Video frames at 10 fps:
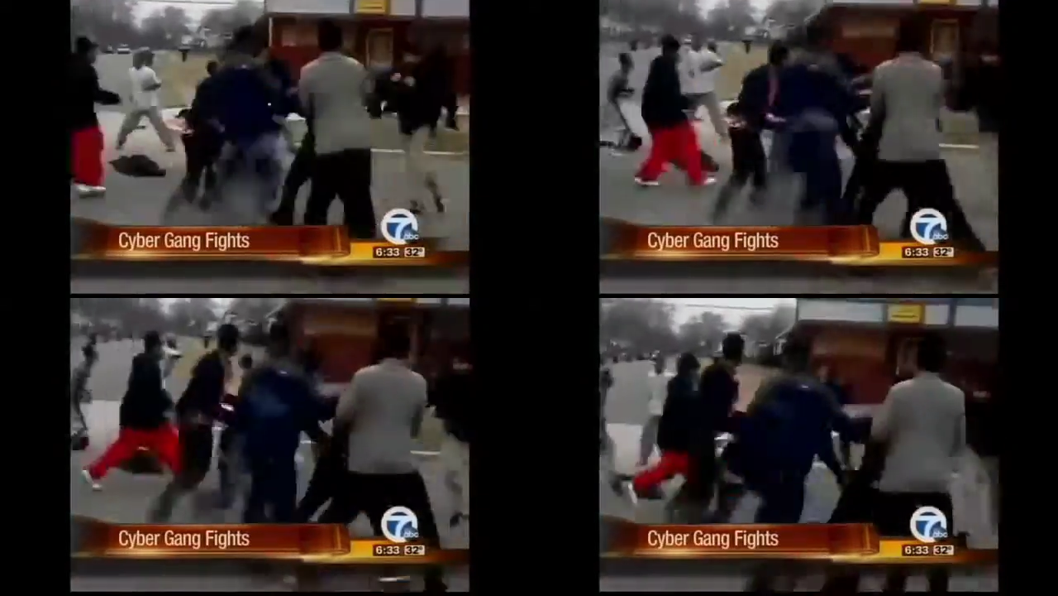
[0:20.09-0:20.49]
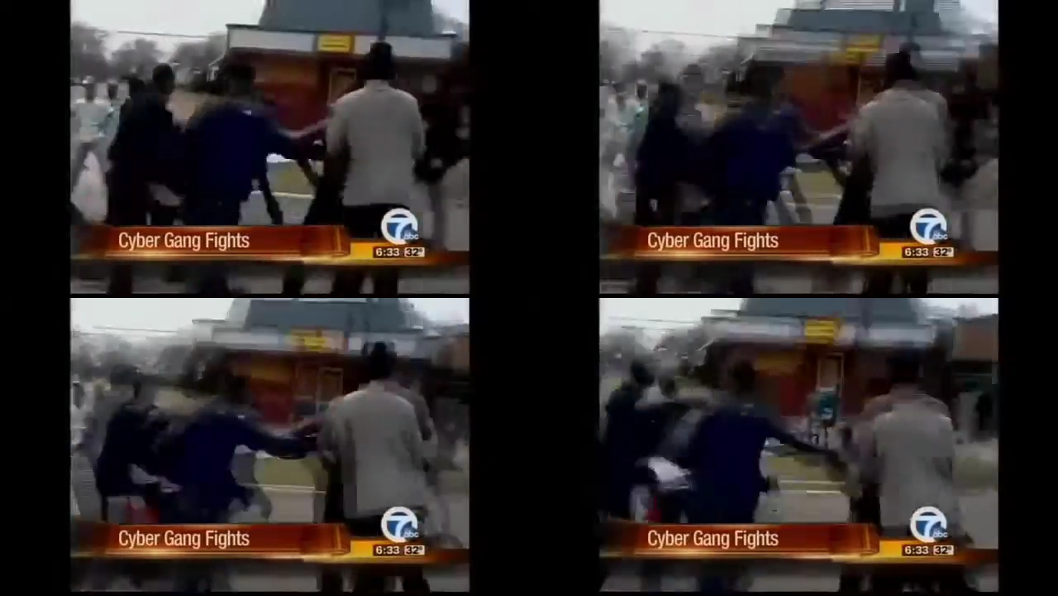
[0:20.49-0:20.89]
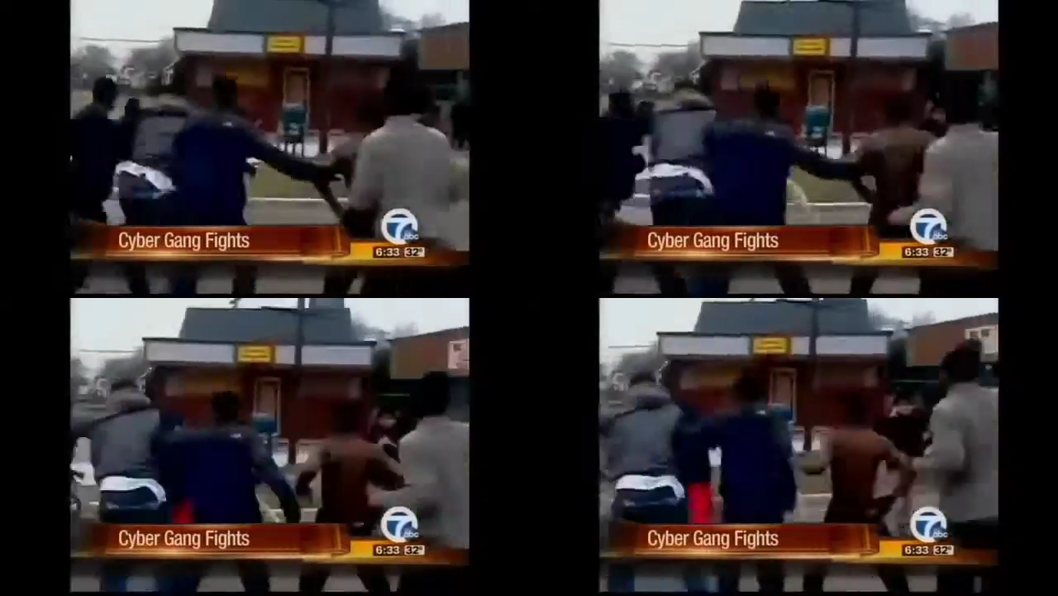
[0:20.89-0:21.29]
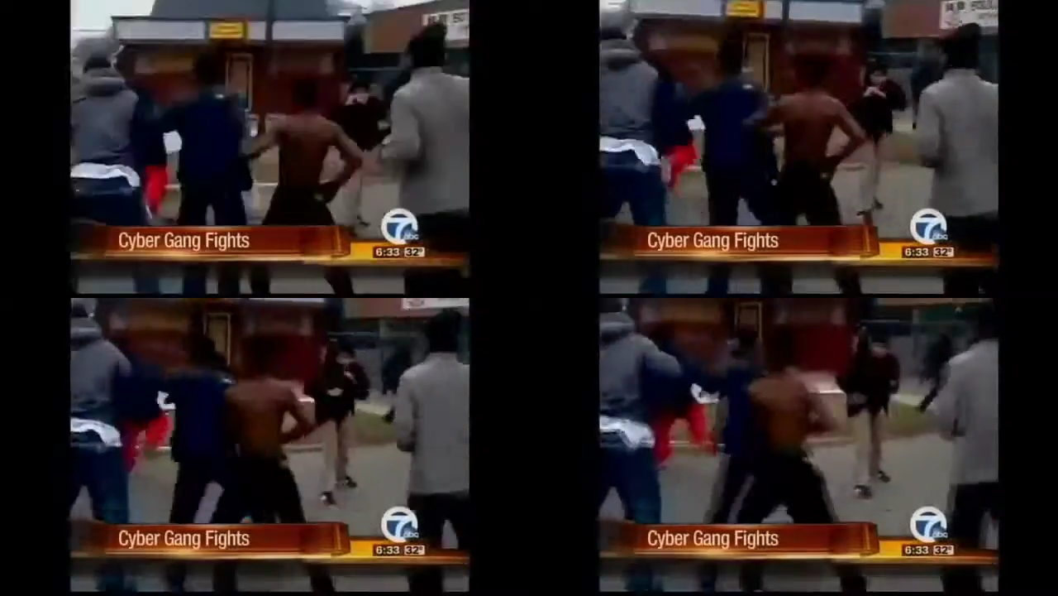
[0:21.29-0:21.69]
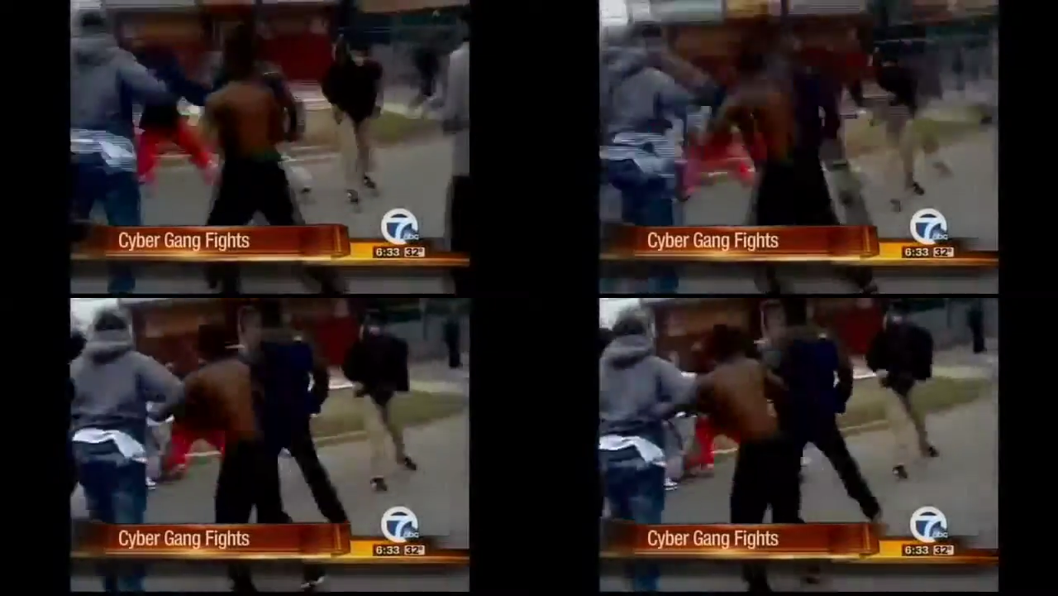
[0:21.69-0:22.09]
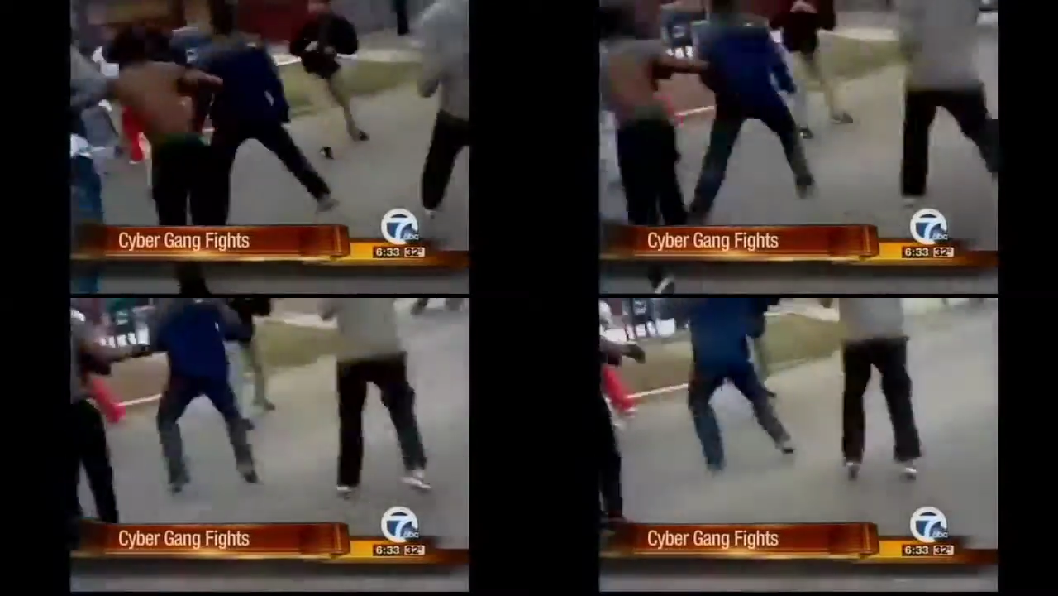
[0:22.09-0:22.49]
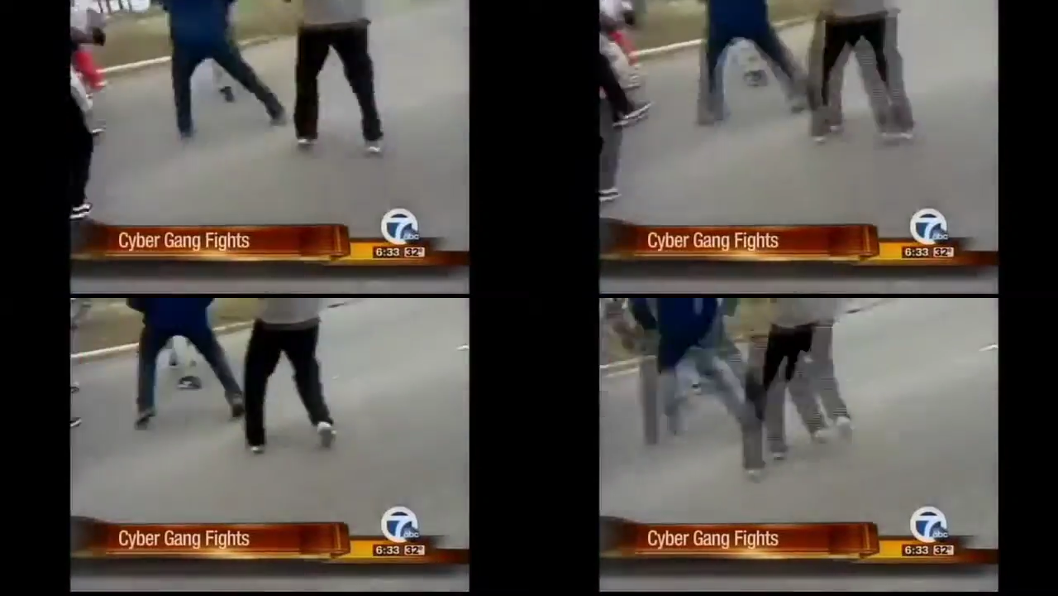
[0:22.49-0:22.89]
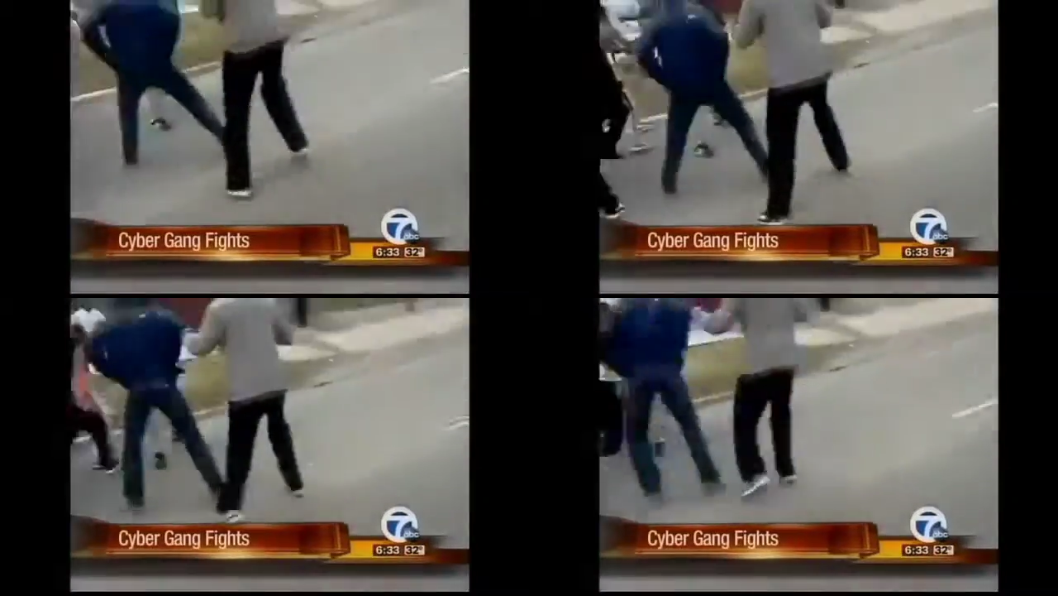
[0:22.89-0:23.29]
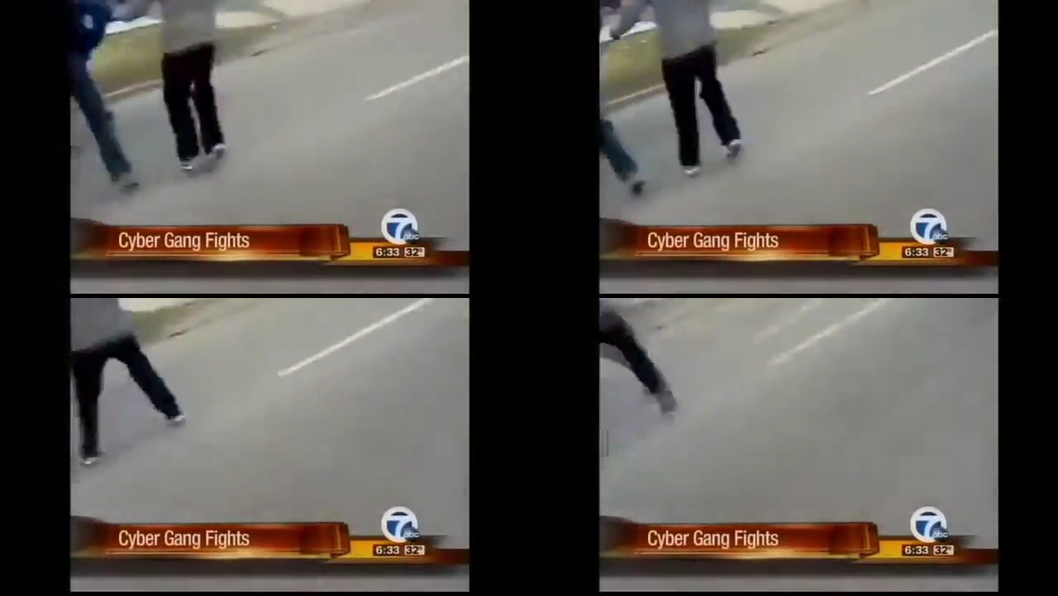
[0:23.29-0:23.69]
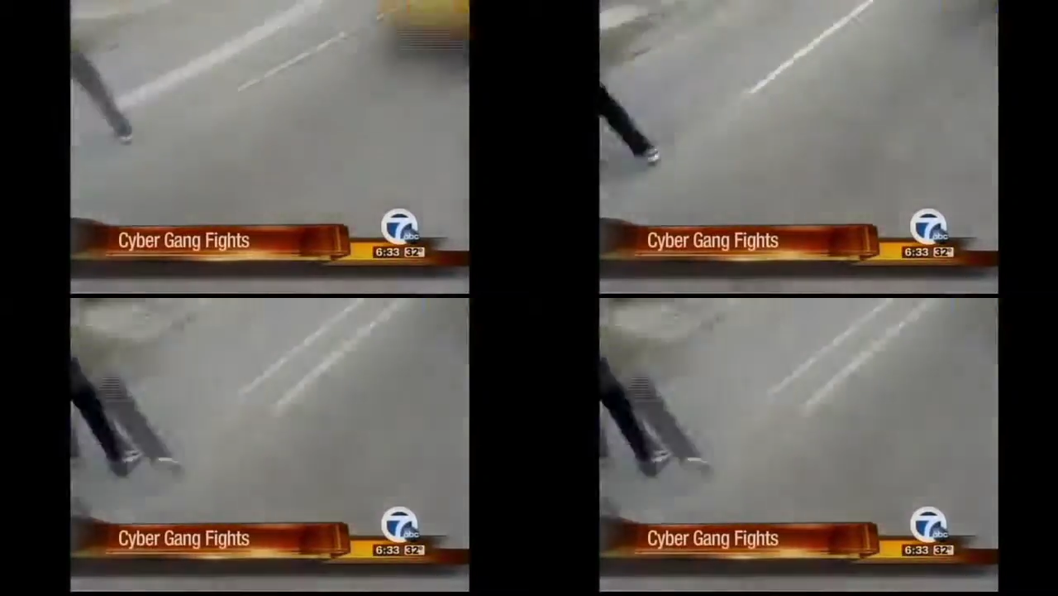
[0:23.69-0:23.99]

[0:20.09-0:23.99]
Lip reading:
No face is visible, so there are no lips to read.